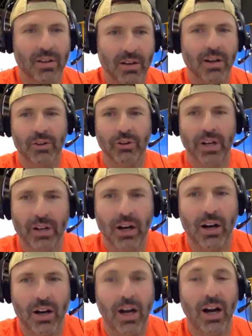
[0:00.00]
it kind of
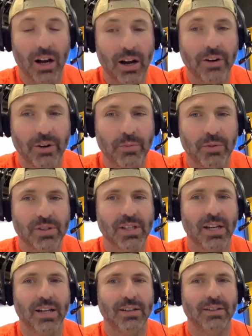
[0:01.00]
negates the purchase
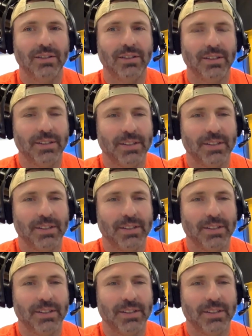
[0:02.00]
of the